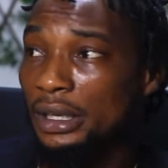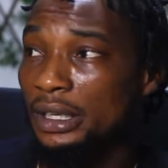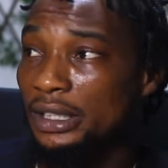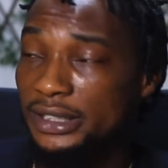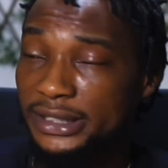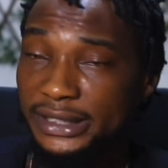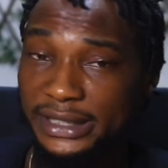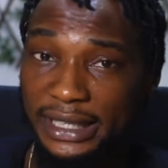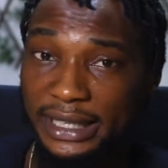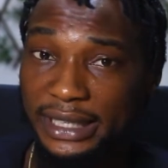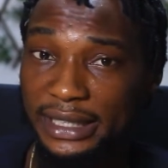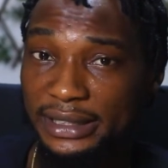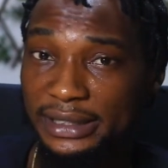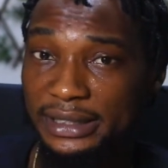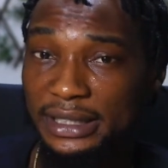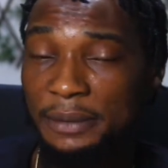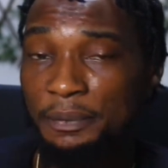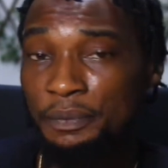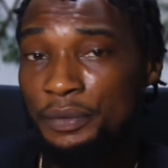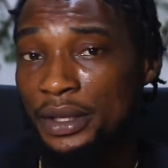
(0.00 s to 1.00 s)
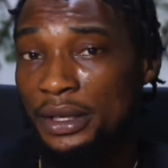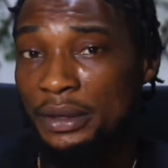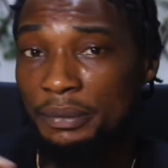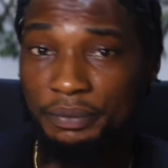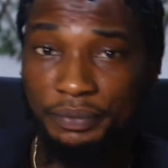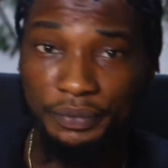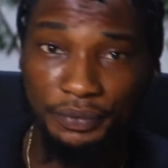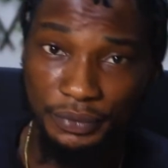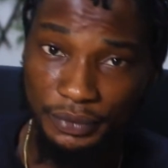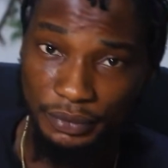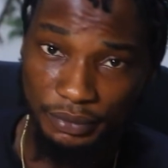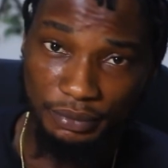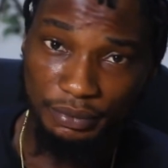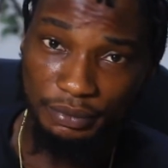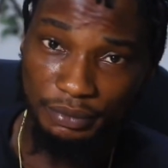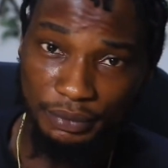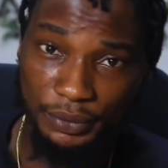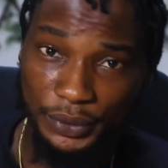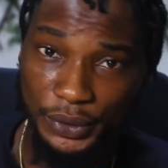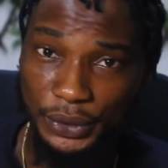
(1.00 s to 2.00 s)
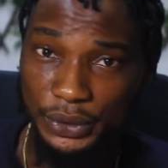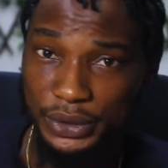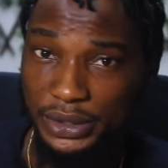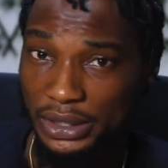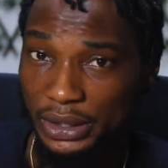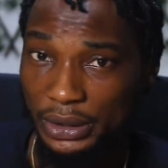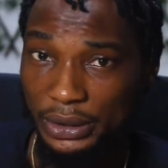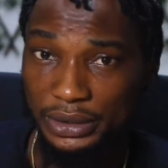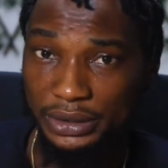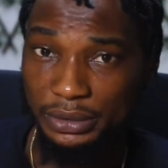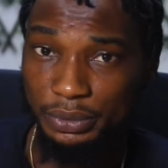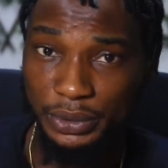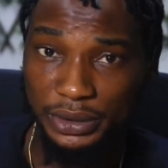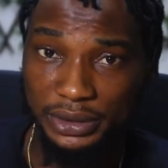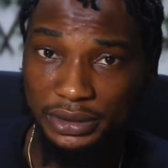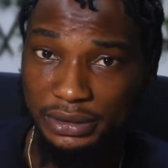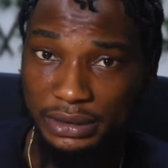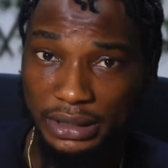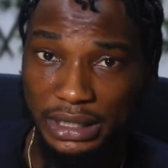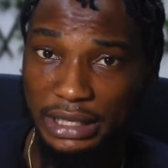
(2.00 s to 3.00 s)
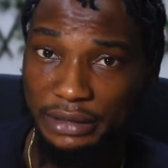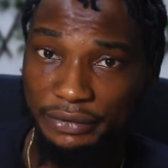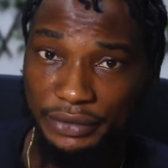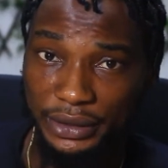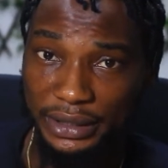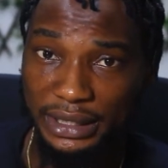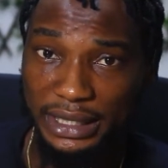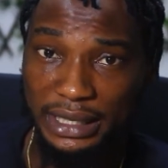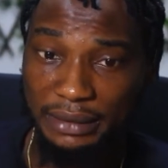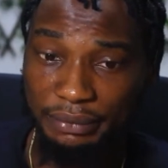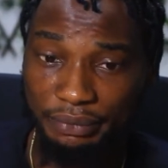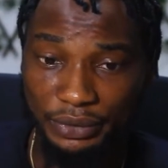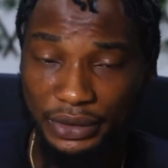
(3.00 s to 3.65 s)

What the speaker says: shares. You saw it with every other.